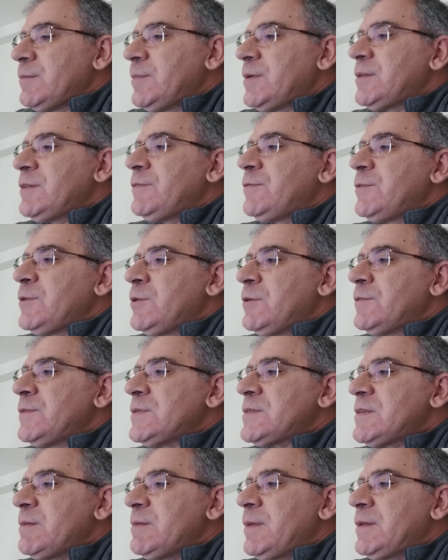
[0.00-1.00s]
But if you know
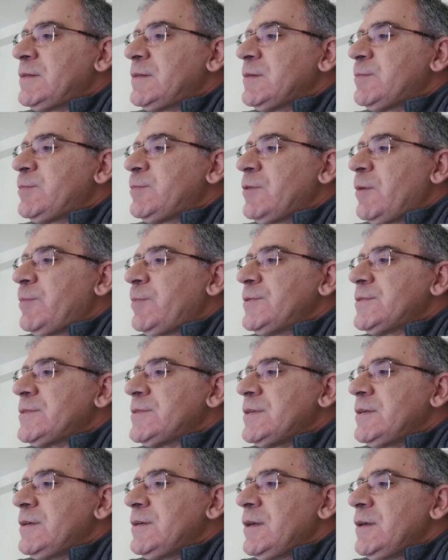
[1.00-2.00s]
the semantic
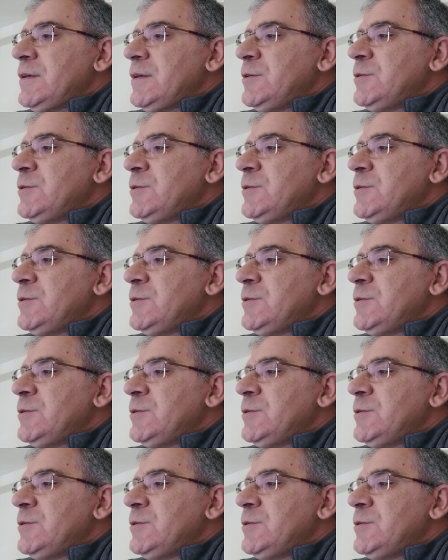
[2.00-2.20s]
property,